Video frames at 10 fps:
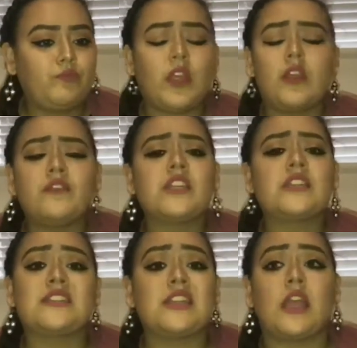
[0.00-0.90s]
I don't even think
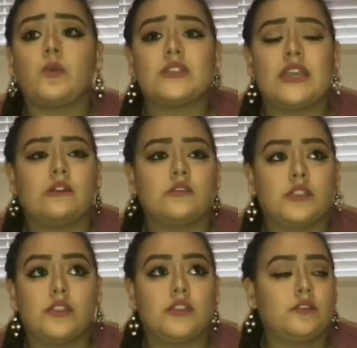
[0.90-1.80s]
the sun was out.
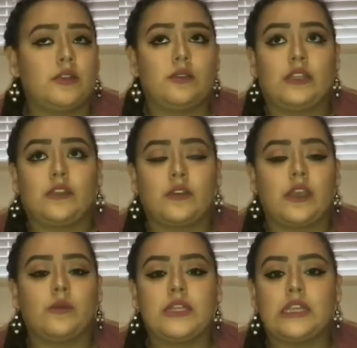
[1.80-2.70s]
Like they were like,
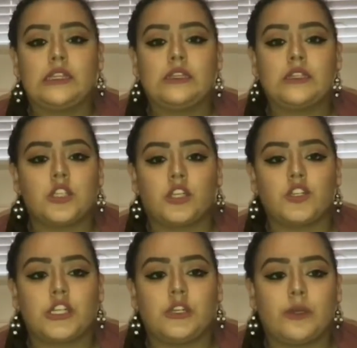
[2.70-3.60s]
okay, we're taking you into
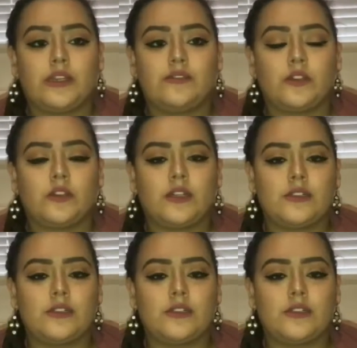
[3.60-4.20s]
surgery or whatever.